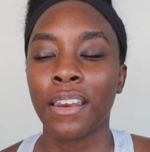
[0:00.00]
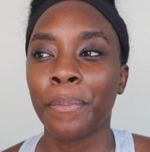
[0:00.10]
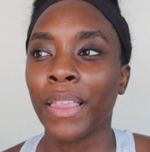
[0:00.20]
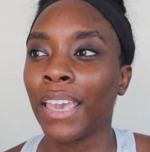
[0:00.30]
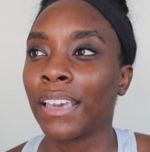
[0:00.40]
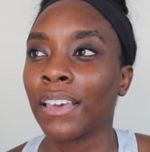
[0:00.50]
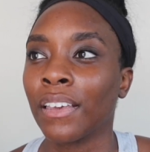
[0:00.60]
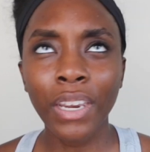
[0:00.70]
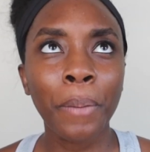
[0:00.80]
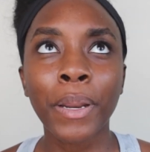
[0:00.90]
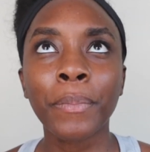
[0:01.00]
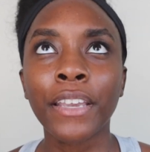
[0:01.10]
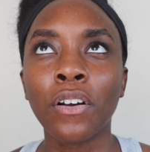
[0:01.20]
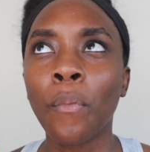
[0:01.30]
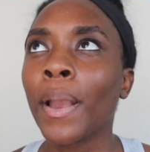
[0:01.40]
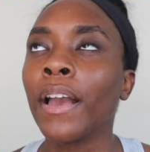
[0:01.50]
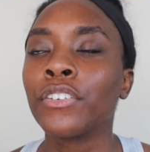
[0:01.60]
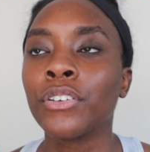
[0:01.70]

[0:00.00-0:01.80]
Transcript: And I'm like, I'm like, oh my God,